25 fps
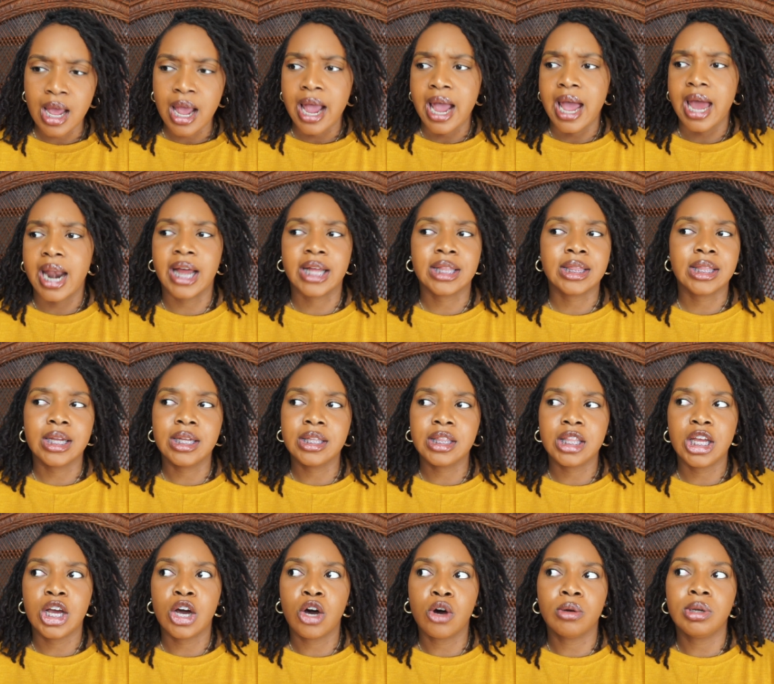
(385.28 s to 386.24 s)
And I think
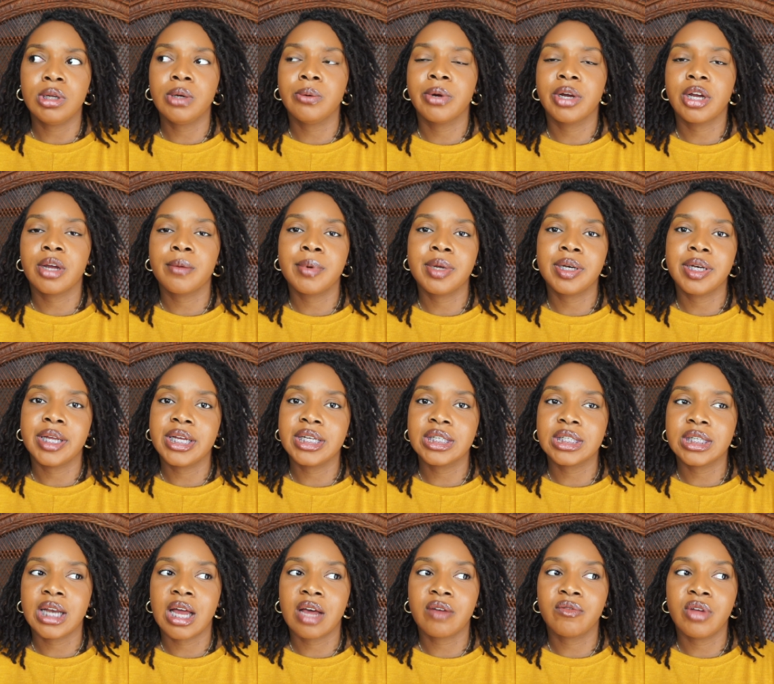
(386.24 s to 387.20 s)
the only
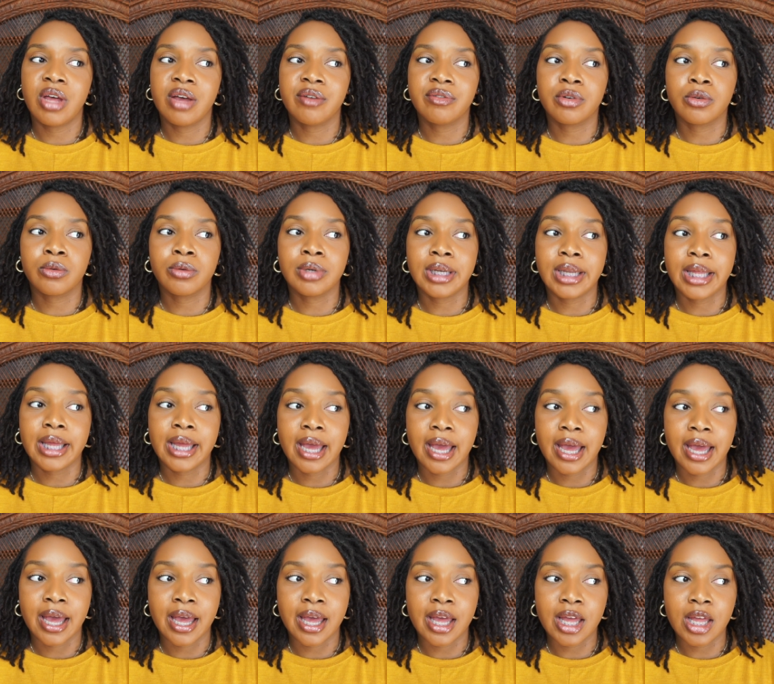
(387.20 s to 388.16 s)
recommendation I've ever really
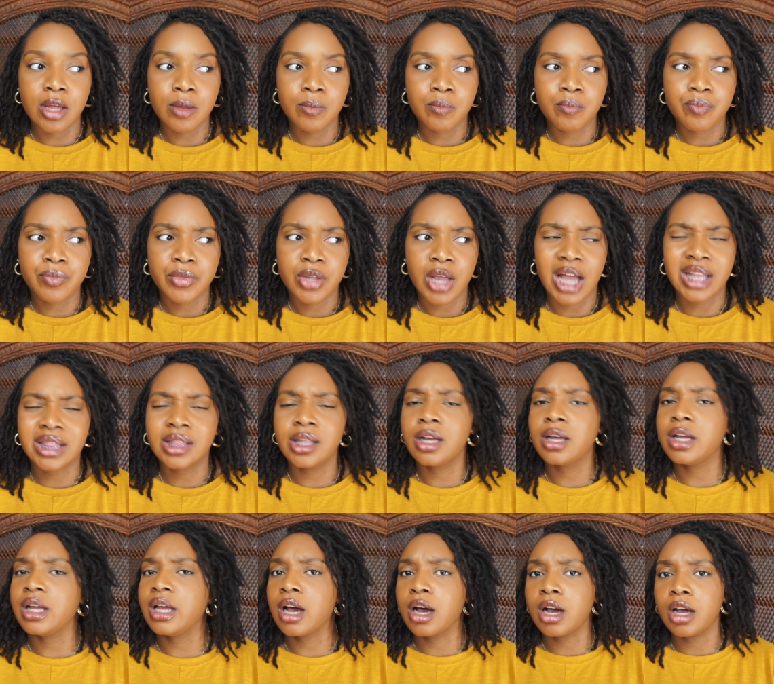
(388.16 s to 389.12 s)
had, I think
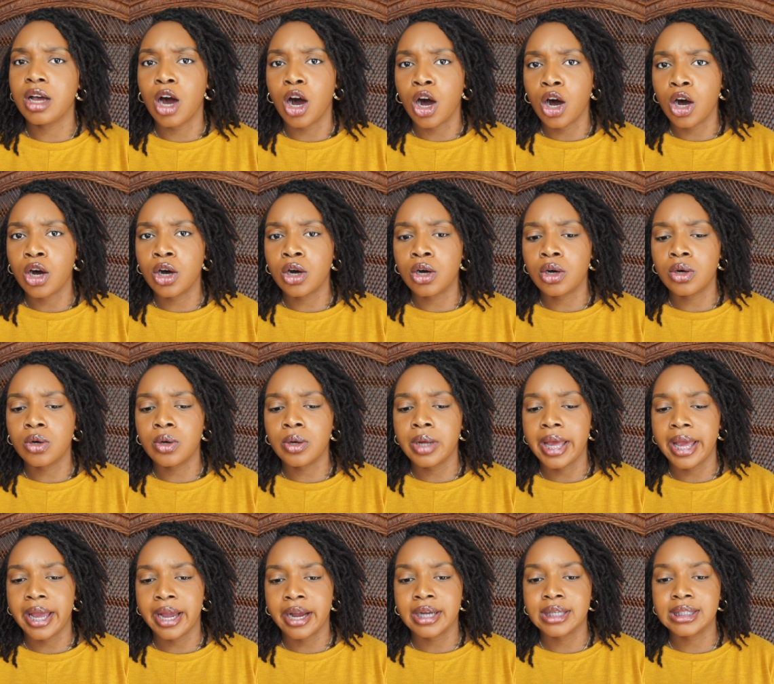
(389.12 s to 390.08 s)
all
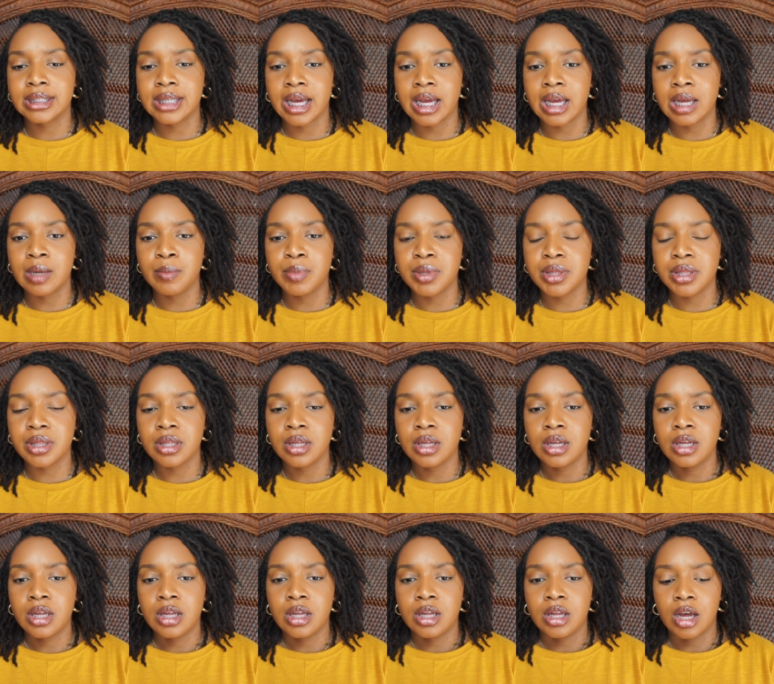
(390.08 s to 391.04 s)
hair types,
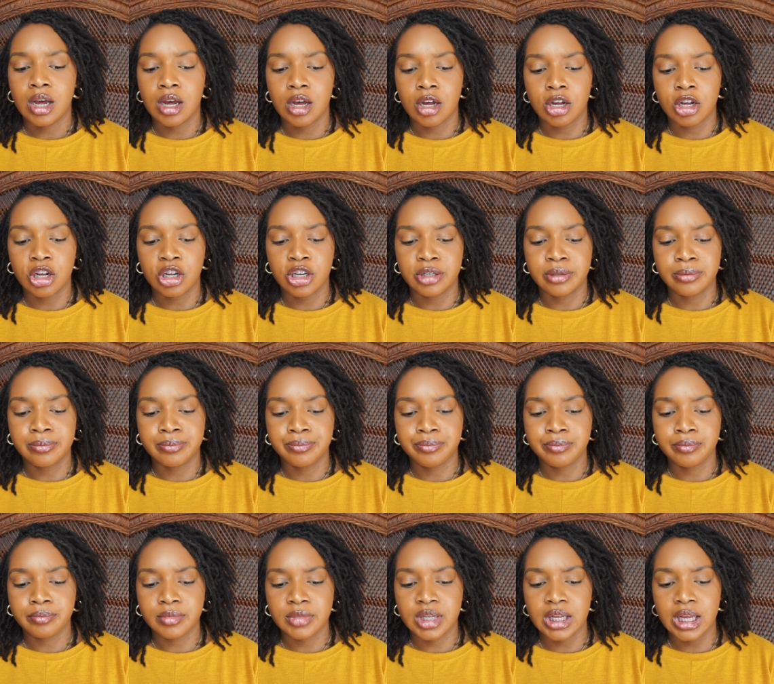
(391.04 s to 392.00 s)

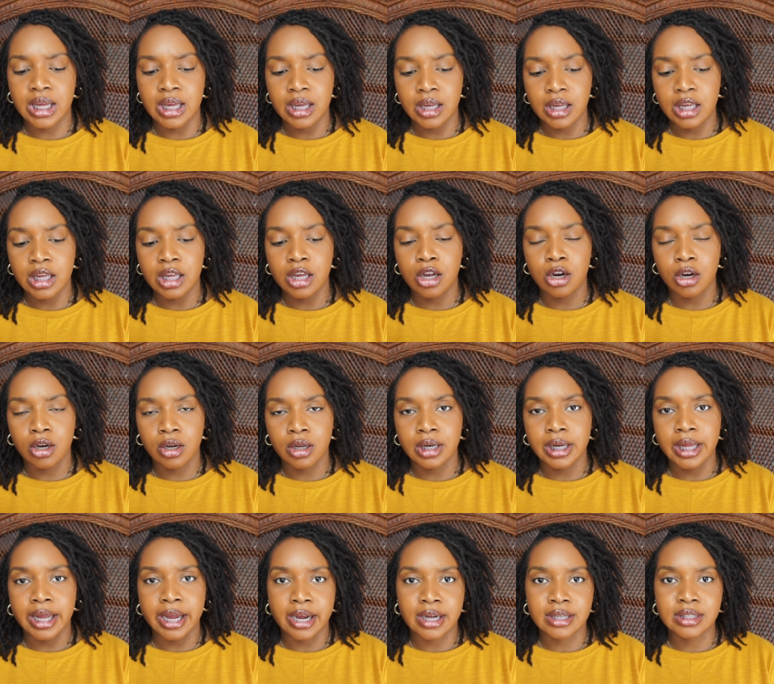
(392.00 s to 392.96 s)
kinky curly
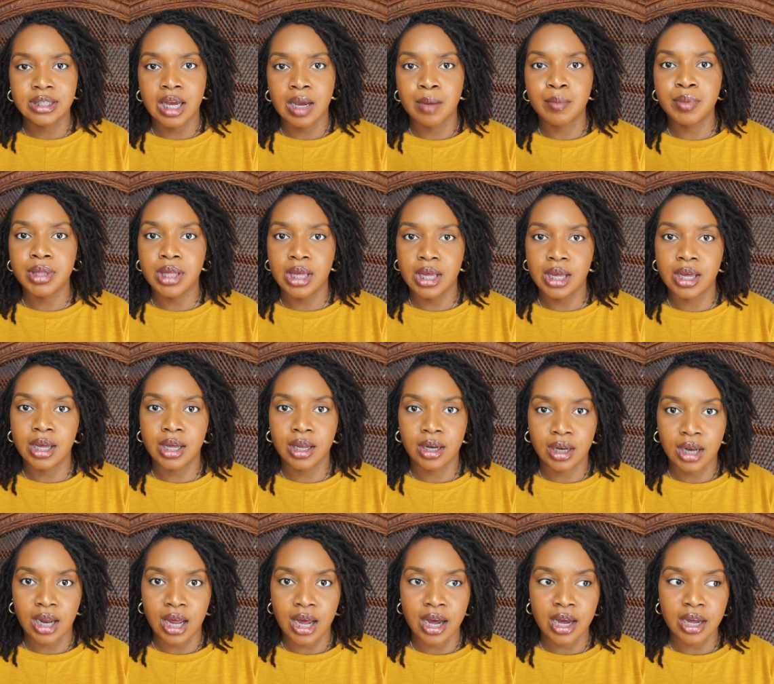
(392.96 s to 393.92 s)
hair types can
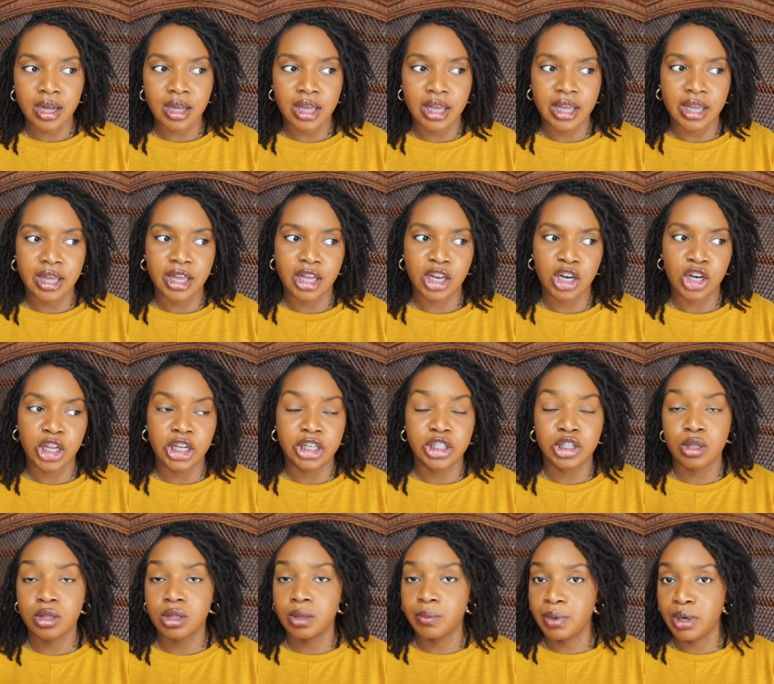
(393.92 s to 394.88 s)
lock, and it
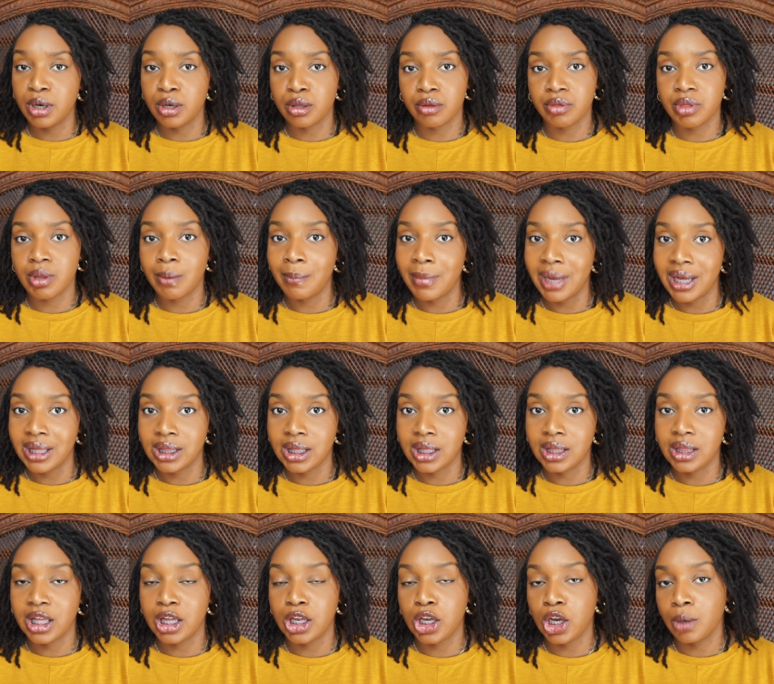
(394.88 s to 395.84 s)
just depends on the method
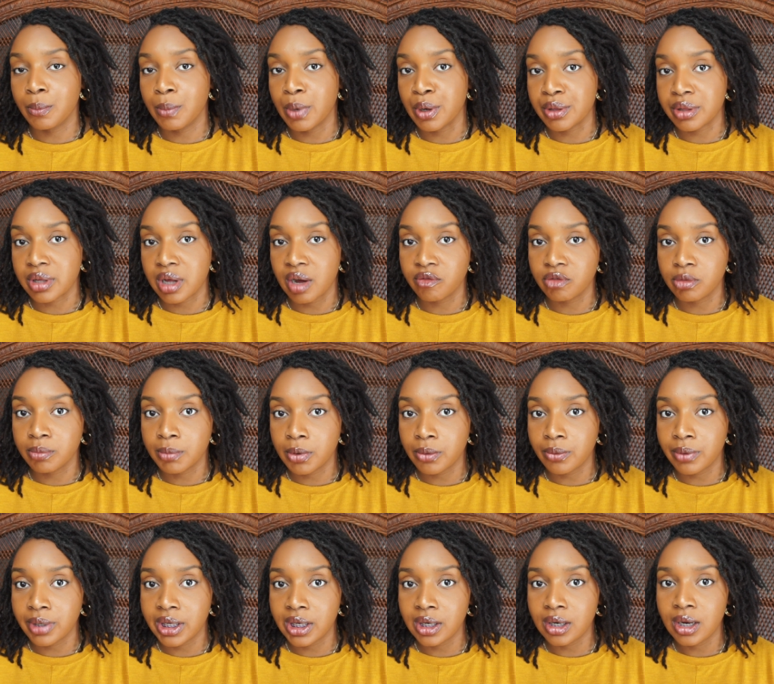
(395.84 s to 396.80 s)
that you're most comfortable
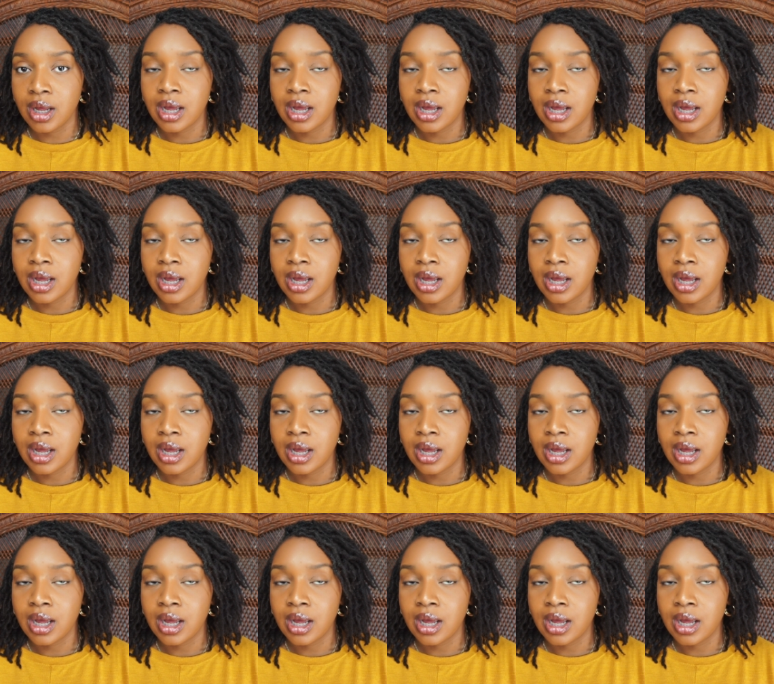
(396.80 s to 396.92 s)
with.